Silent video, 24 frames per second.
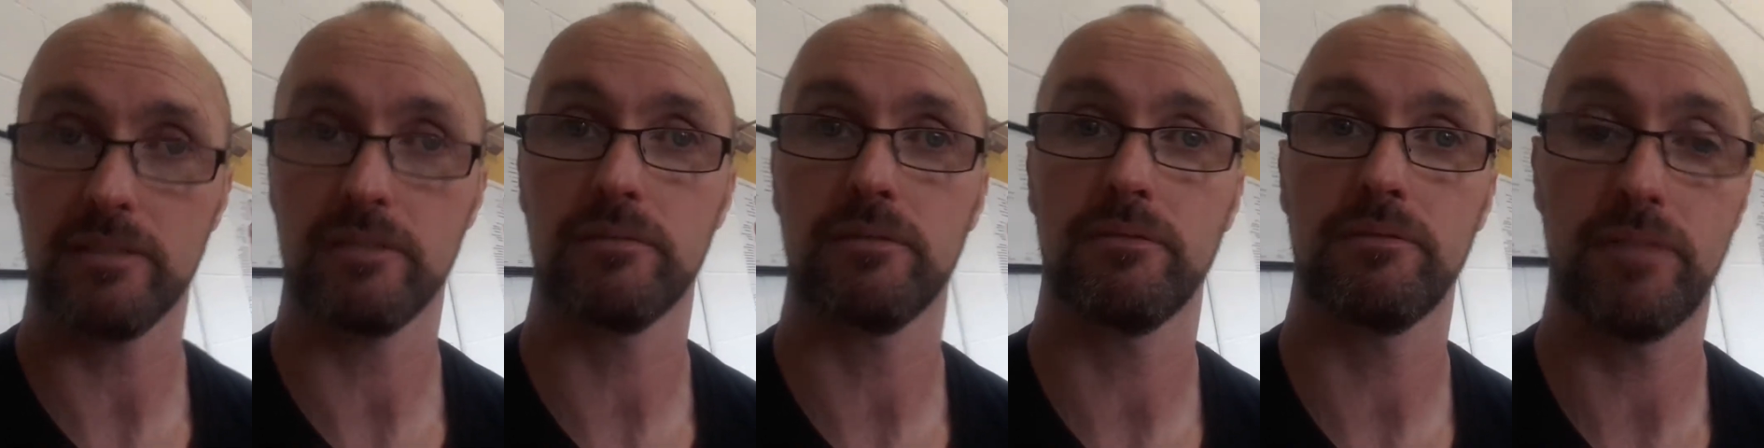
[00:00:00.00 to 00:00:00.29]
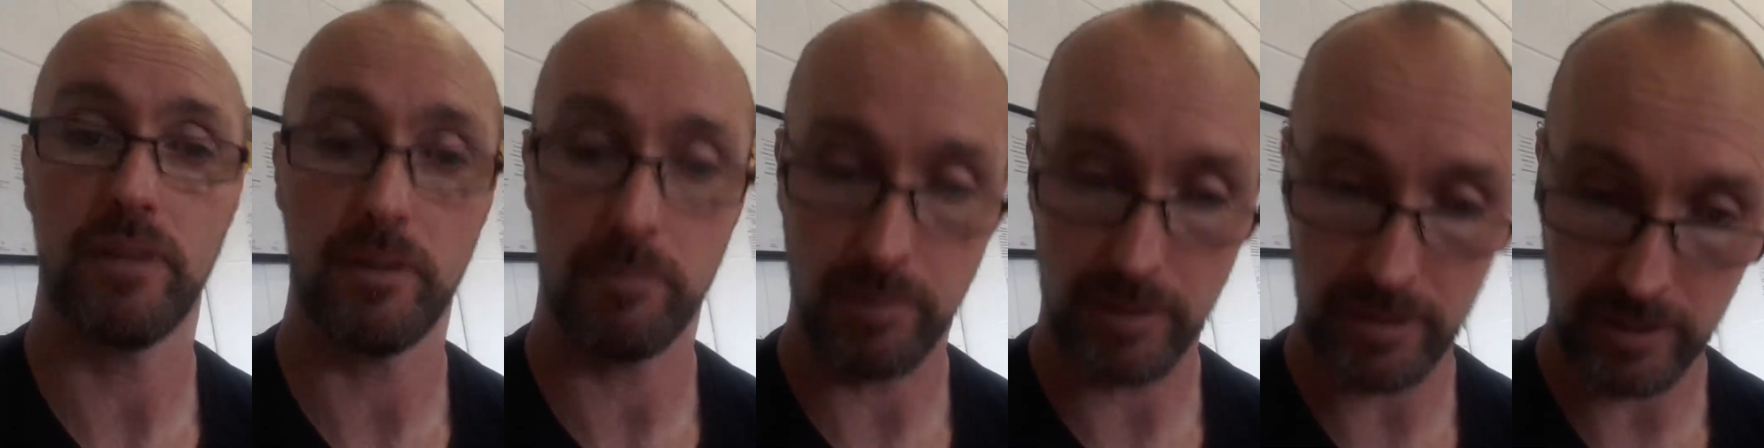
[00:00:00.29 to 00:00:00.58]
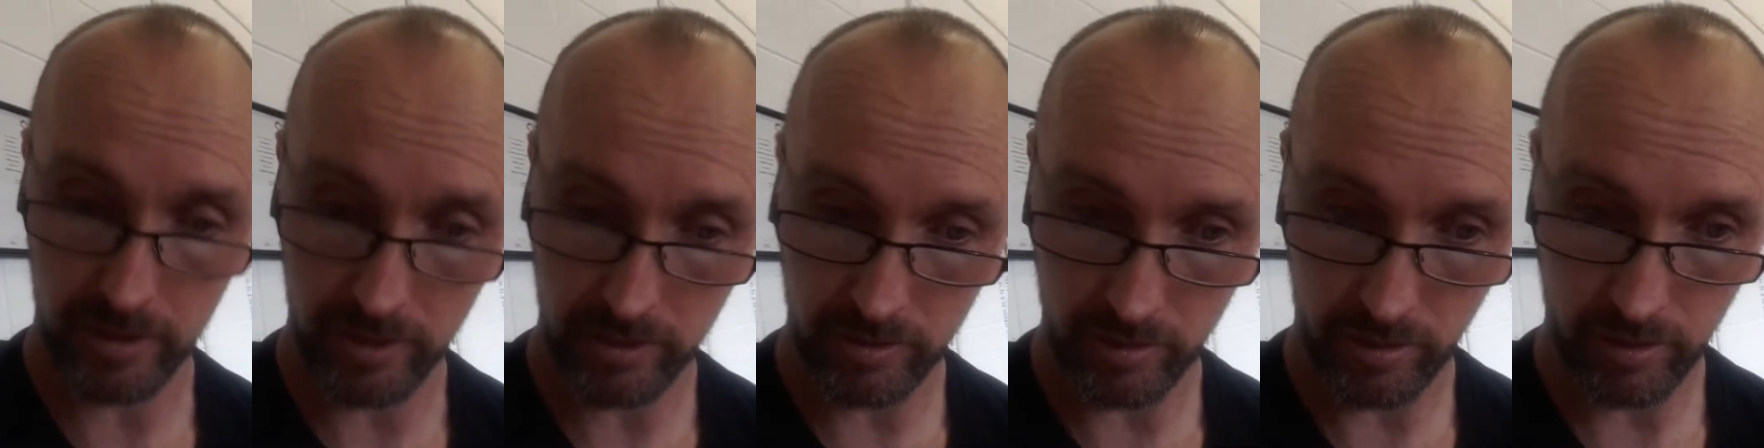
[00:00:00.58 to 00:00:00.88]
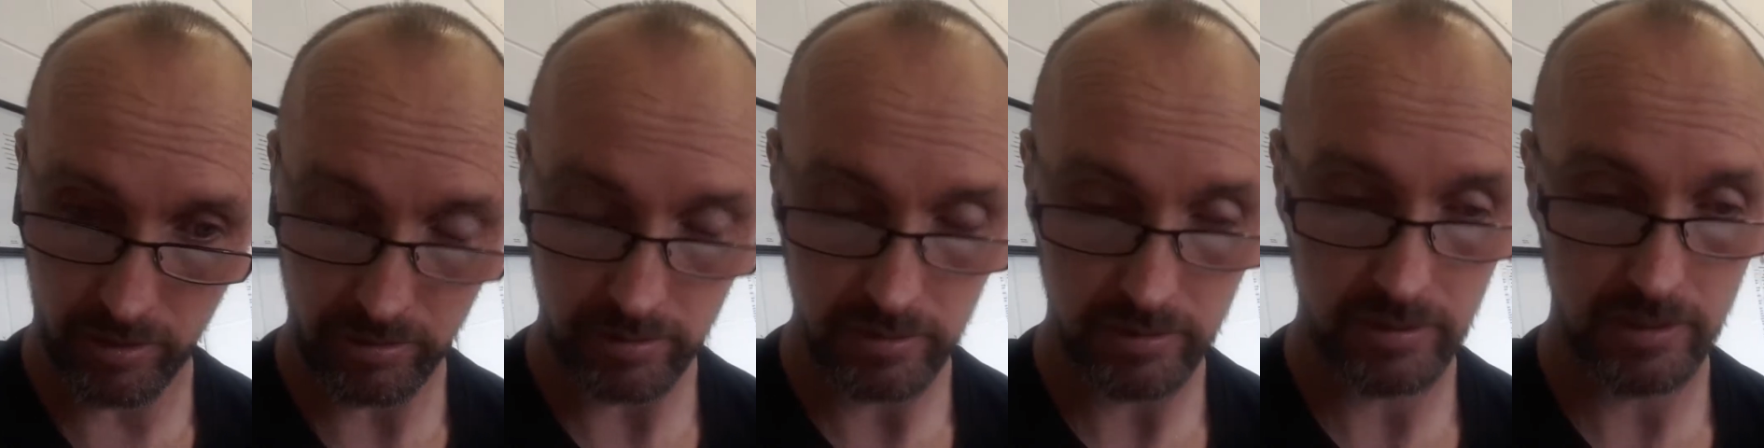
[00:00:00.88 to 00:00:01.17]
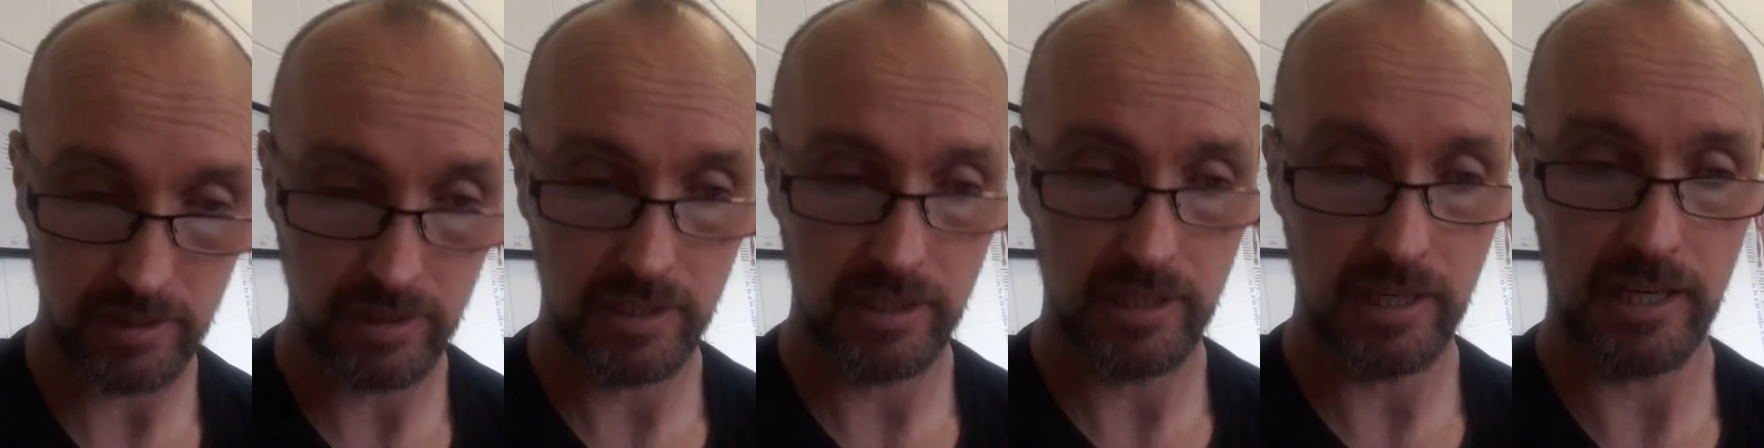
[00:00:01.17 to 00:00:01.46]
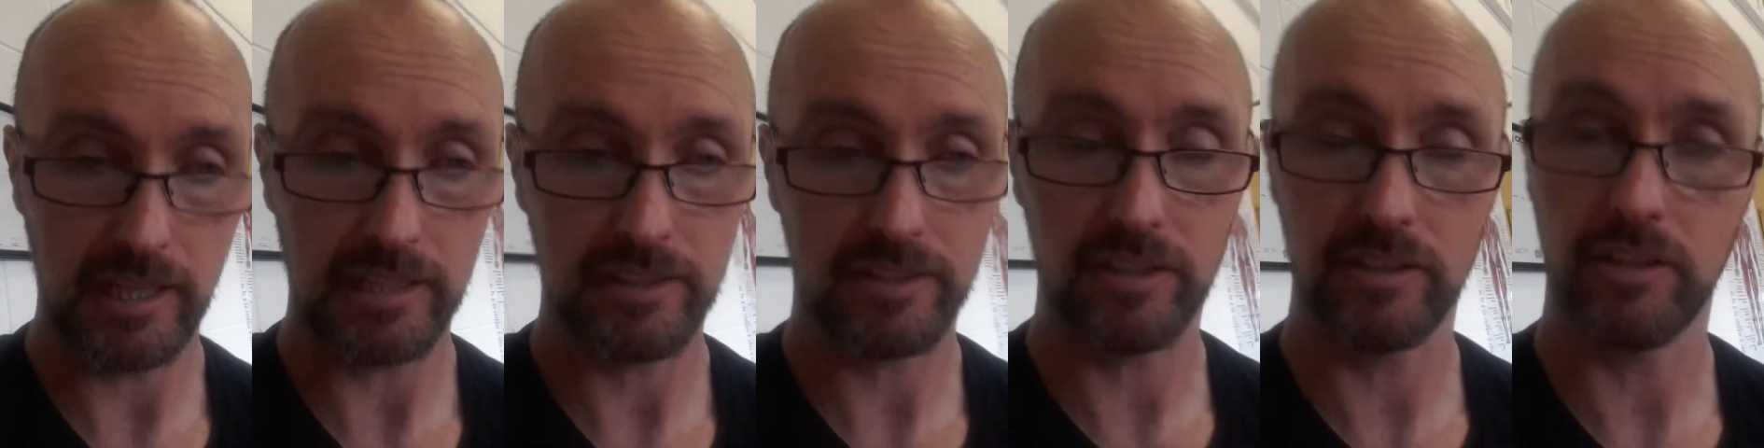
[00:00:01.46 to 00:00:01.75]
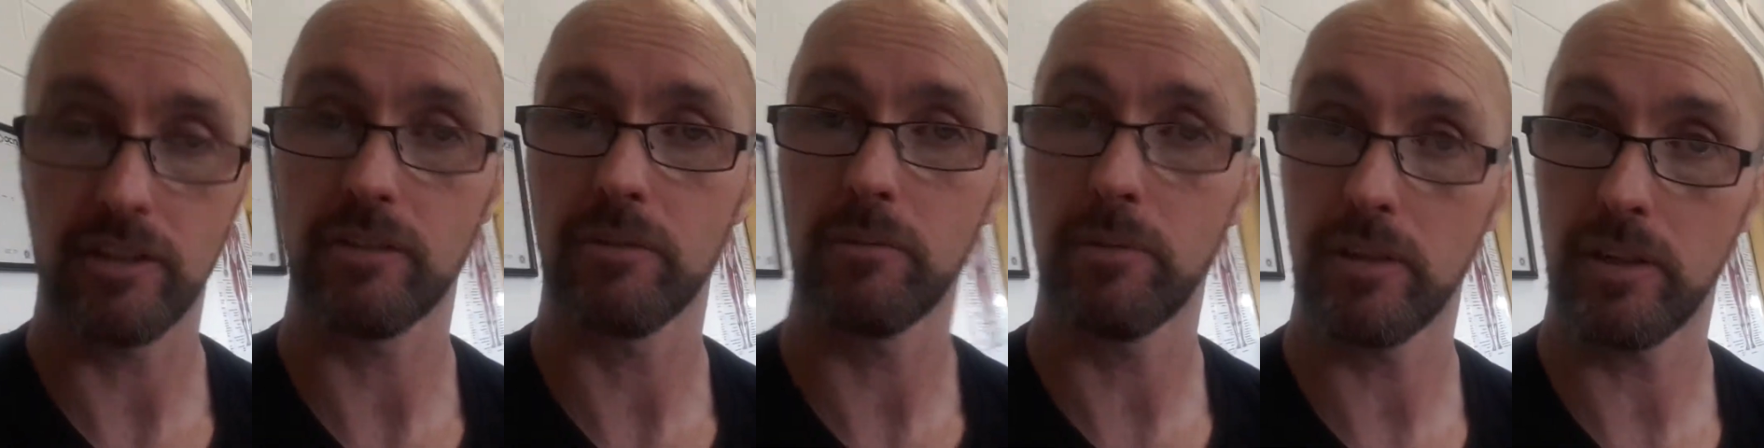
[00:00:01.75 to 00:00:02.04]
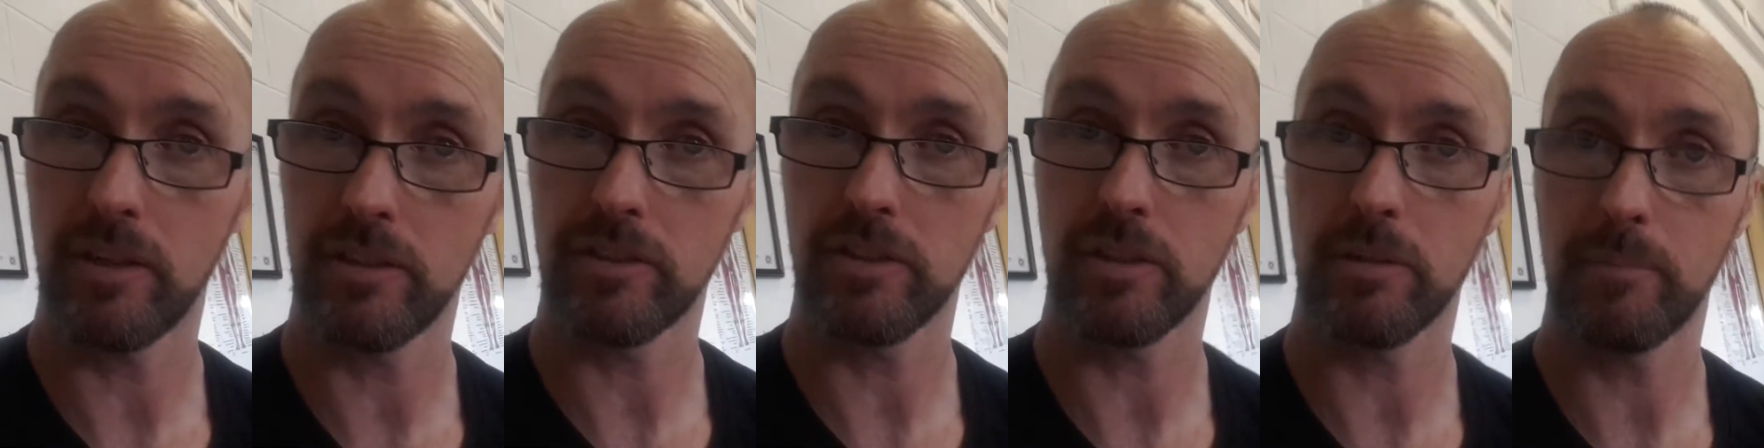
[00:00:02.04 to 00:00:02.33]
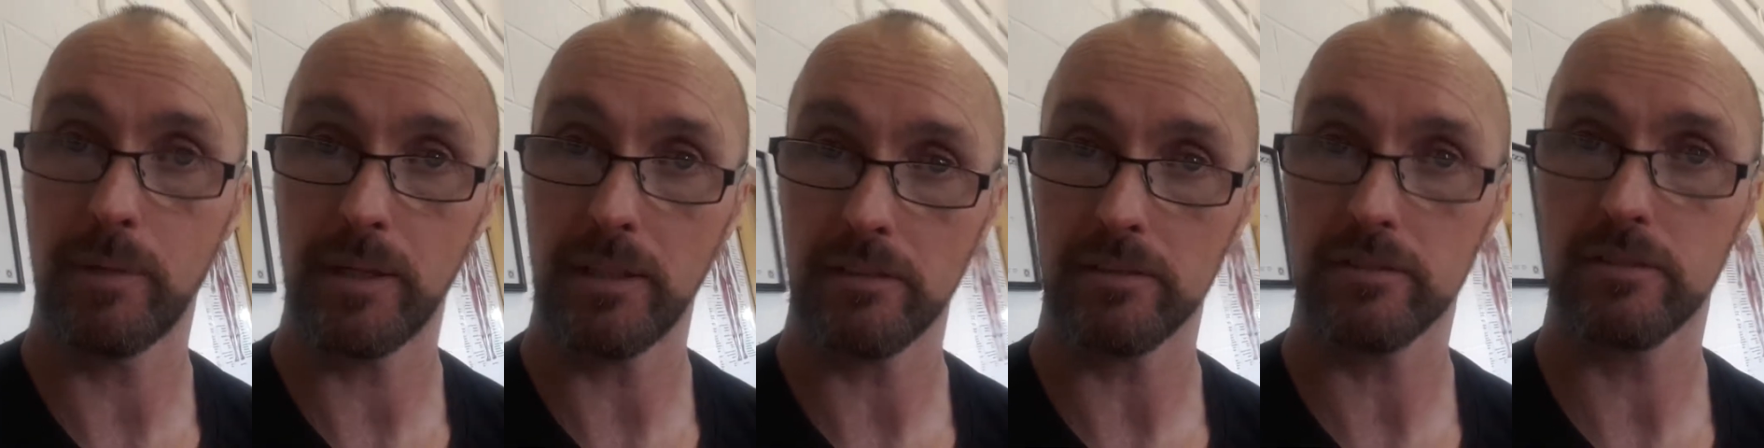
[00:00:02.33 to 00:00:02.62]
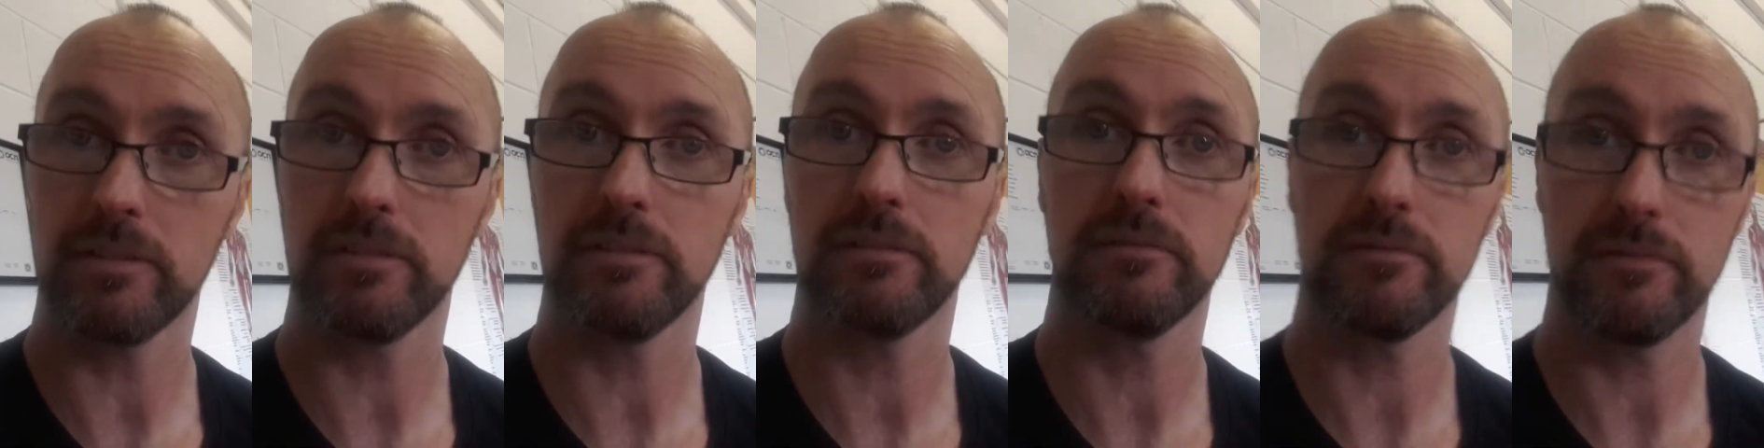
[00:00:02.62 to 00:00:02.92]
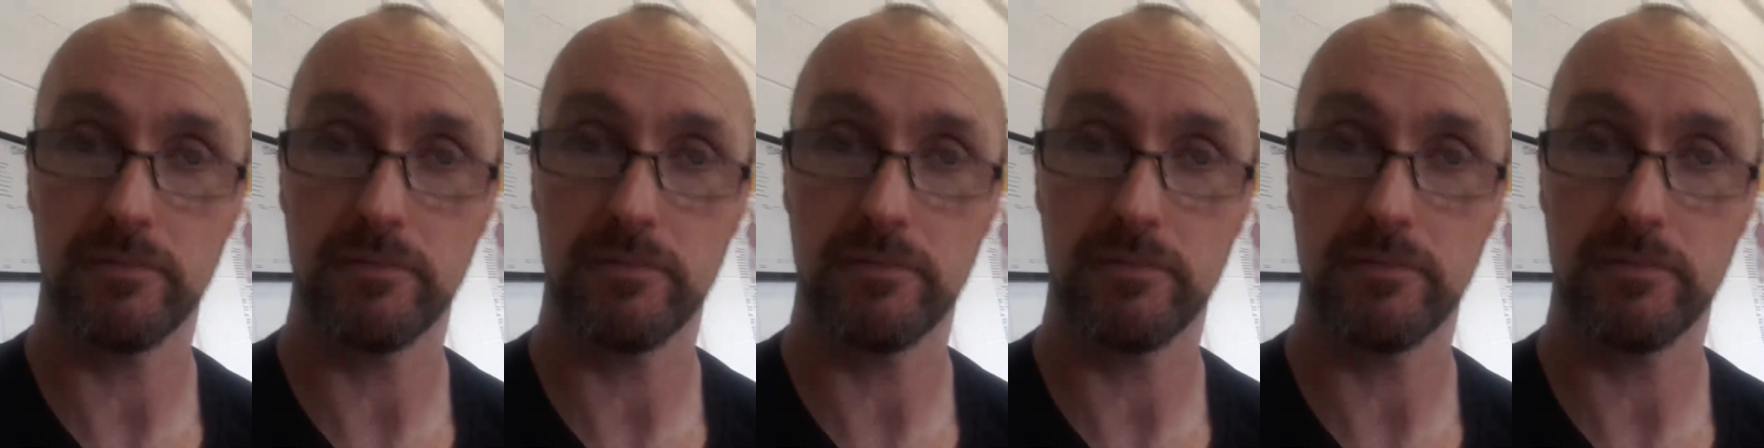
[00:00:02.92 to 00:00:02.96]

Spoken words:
Fair play to you all. That's another one under your belt.